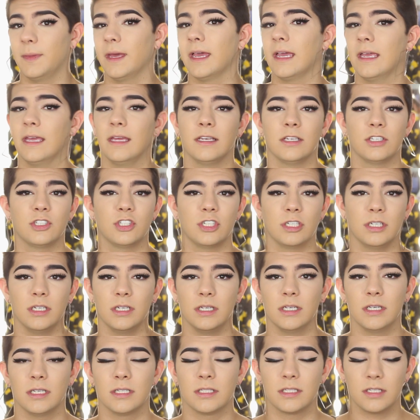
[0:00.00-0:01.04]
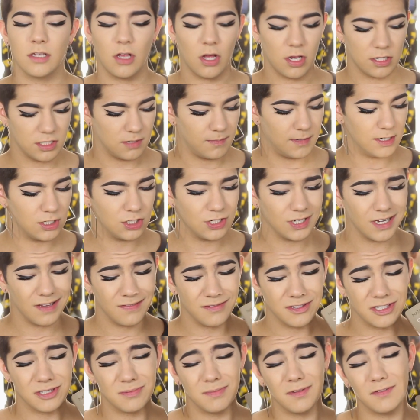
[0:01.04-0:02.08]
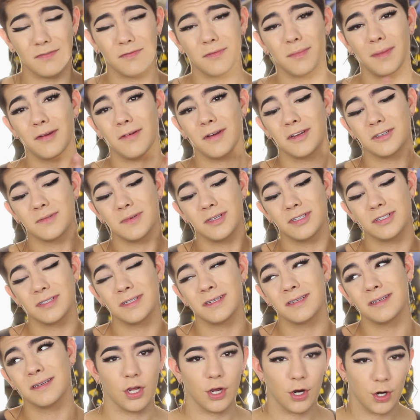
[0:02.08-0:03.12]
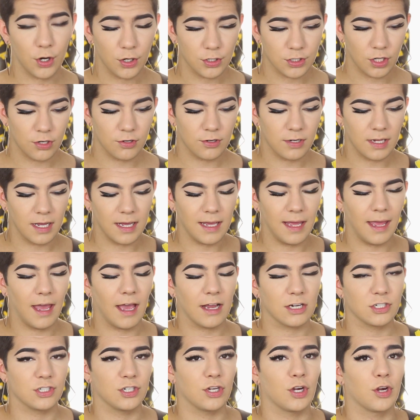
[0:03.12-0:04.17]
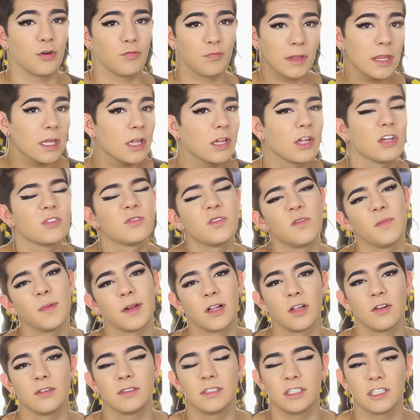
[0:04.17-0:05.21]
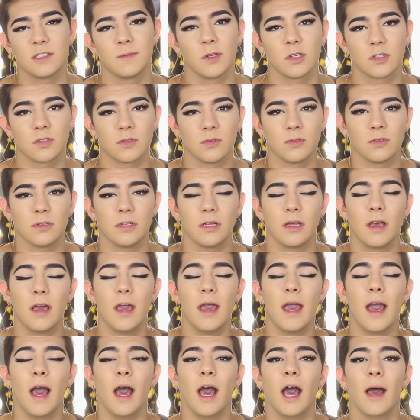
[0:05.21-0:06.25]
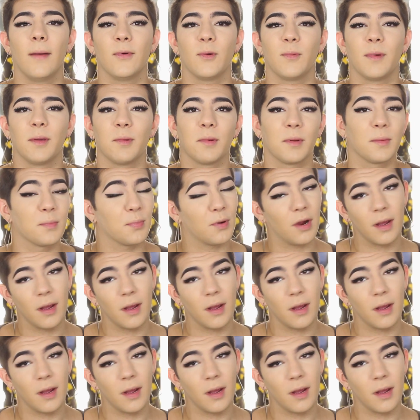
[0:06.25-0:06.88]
banging, she is awesome, and she gave this to me for my graduation. Her daughter and I actually are really close. We've been close since middle school. We won